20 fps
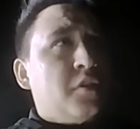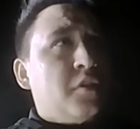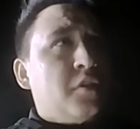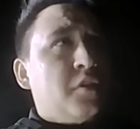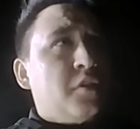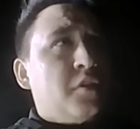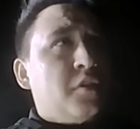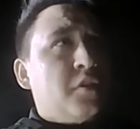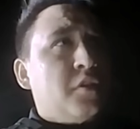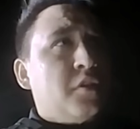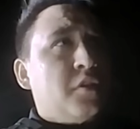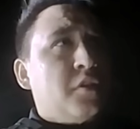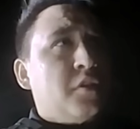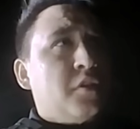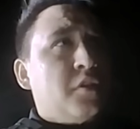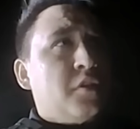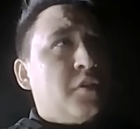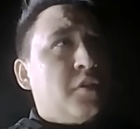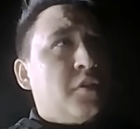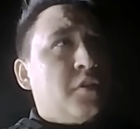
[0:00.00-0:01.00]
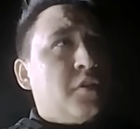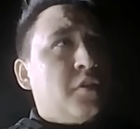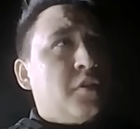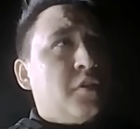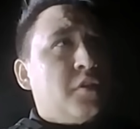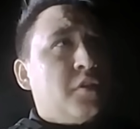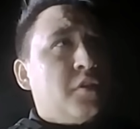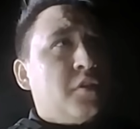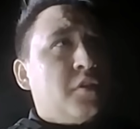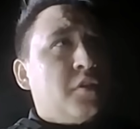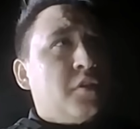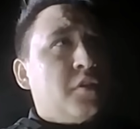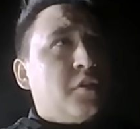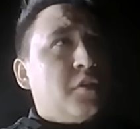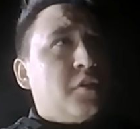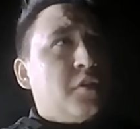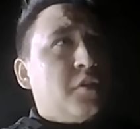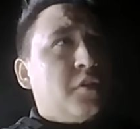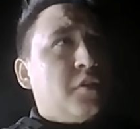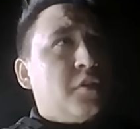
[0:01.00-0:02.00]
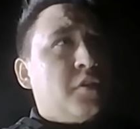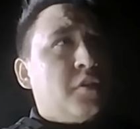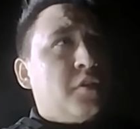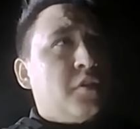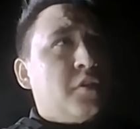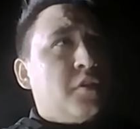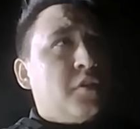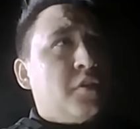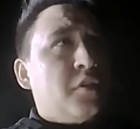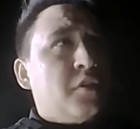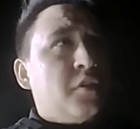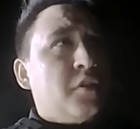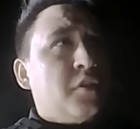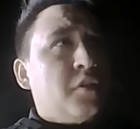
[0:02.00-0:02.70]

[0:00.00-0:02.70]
[no speech]